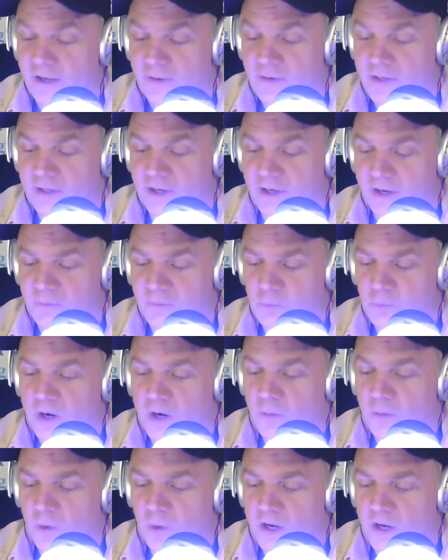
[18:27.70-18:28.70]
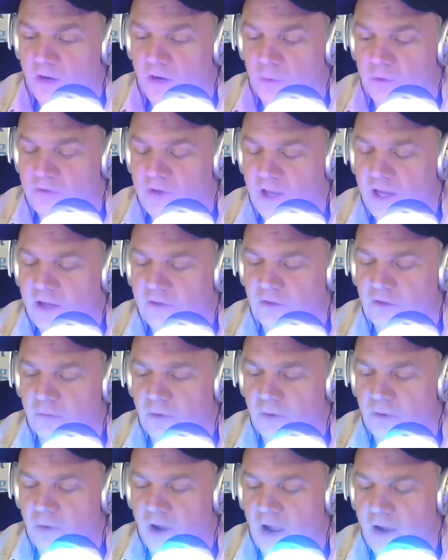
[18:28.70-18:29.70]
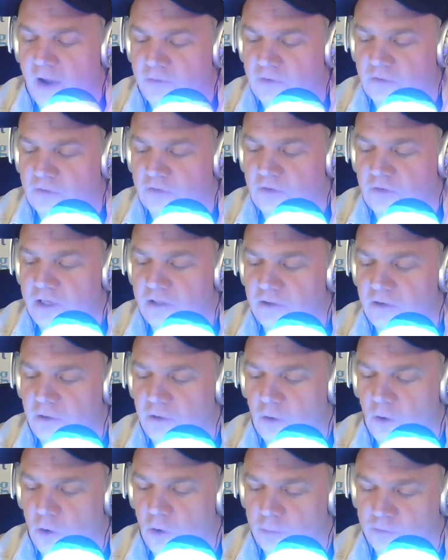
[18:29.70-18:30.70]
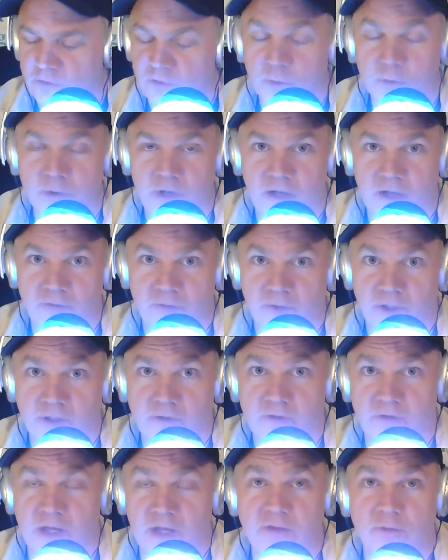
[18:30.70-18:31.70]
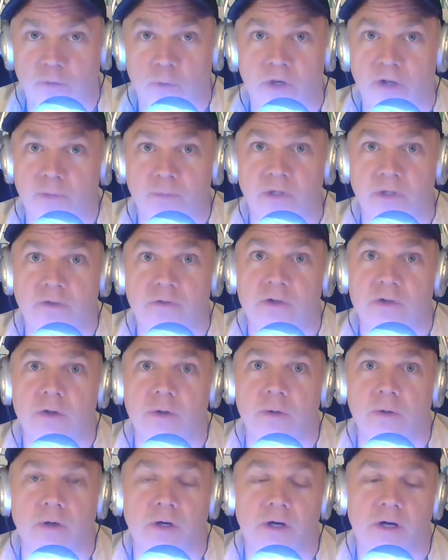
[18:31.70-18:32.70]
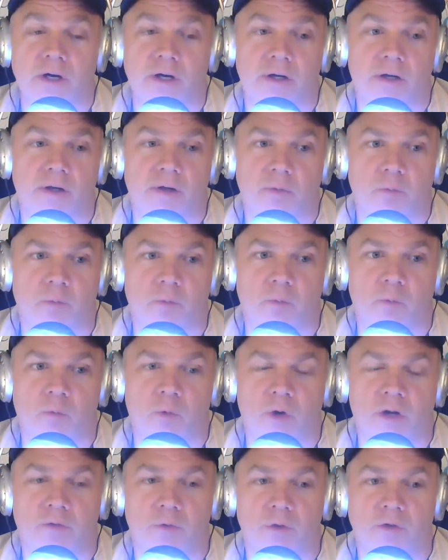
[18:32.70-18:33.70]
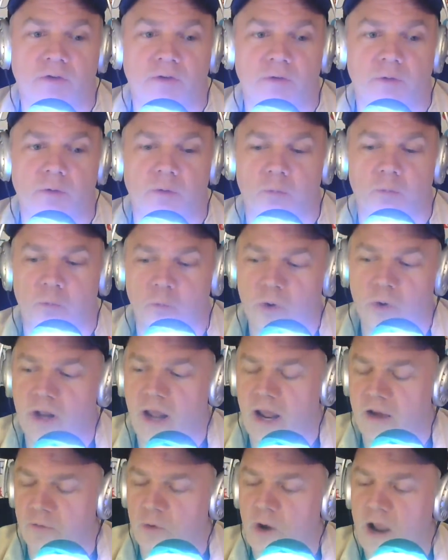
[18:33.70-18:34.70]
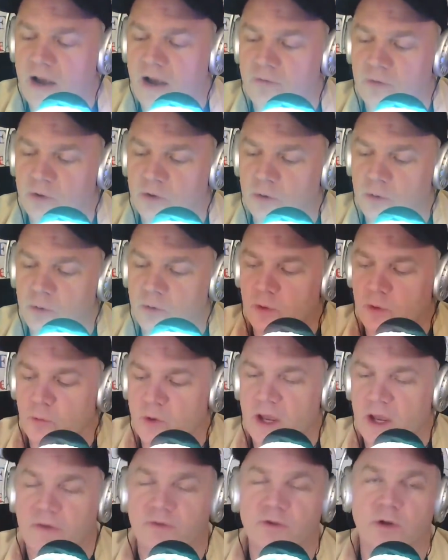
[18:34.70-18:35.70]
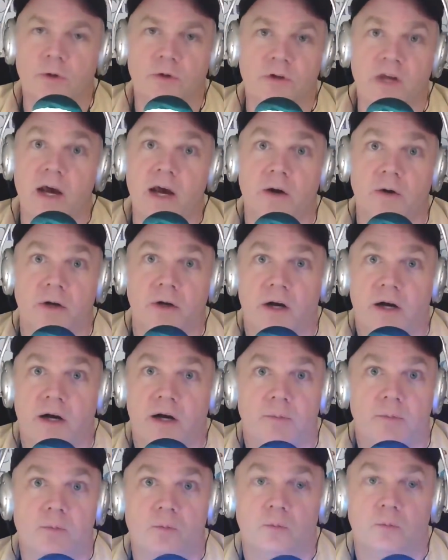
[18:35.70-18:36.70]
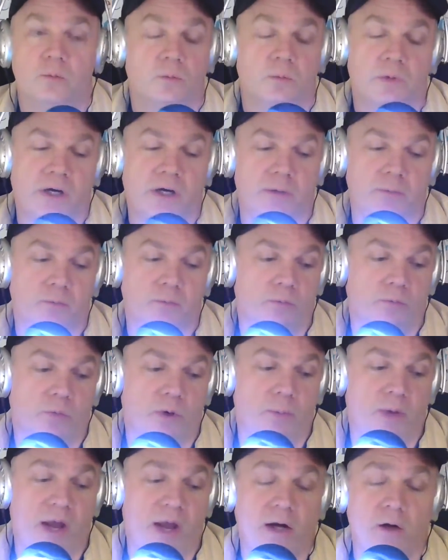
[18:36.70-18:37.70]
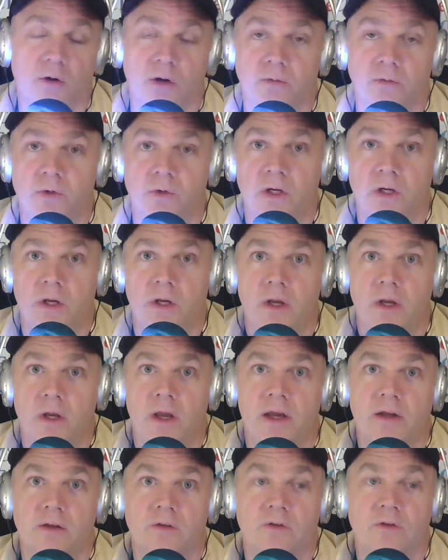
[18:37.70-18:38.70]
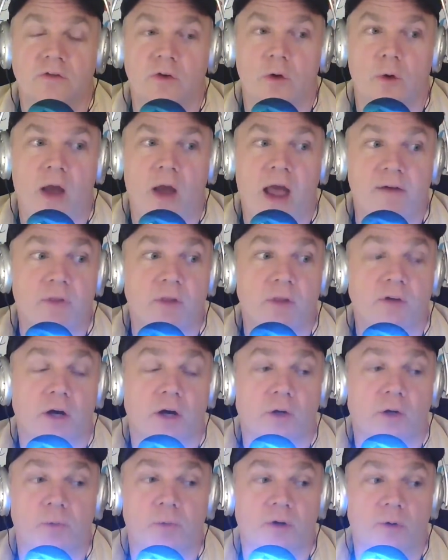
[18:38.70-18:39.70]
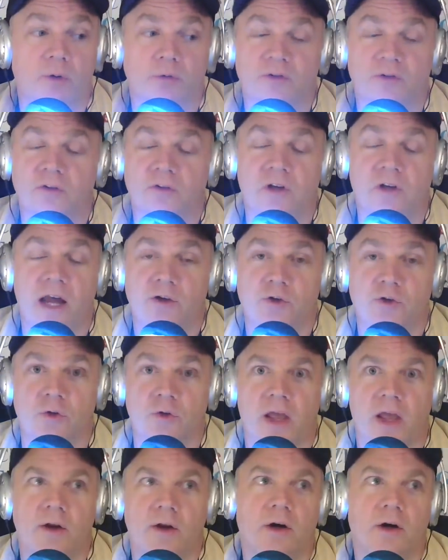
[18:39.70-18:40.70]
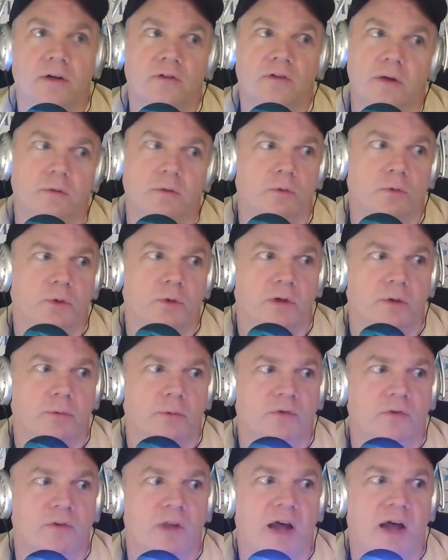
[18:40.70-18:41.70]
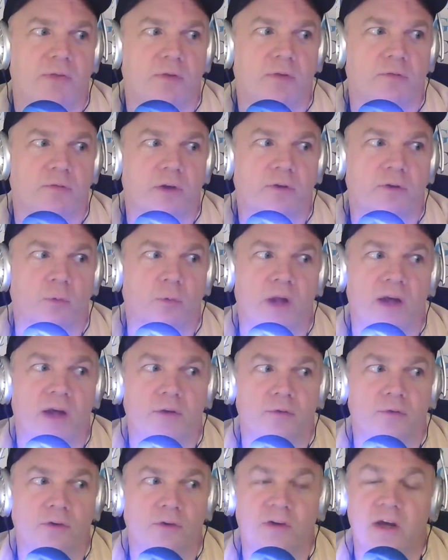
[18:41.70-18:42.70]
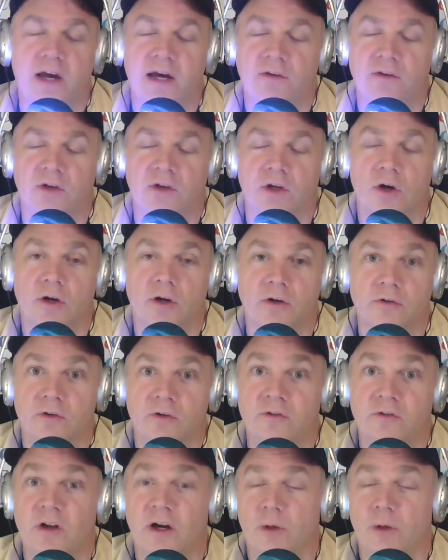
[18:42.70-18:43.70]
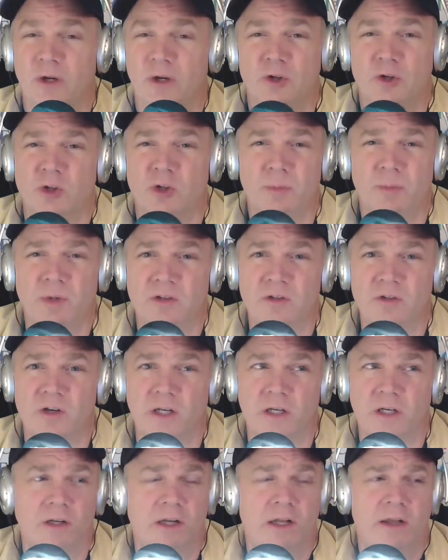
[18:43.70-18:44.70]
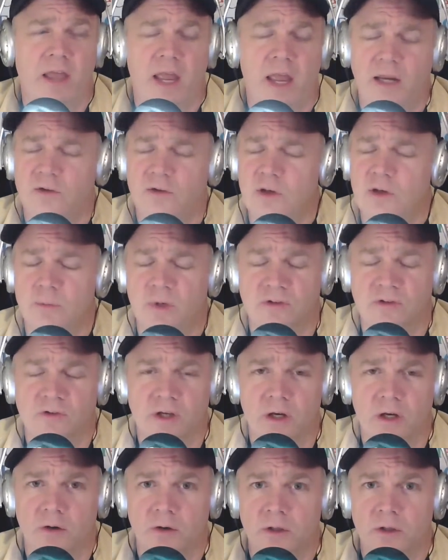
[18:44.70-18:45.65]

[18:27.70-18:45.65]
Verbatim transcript: and, you know what, whatever it takes if, if i have to sneak into their homes through netflix that's what i'm going to do i whatever uh, whatever avenue that we have to go down i'm i'm a backer of and so having the documentary was just natural and honestly look it was not the these were not the first guys that called us this documentary should have been done 18 months ago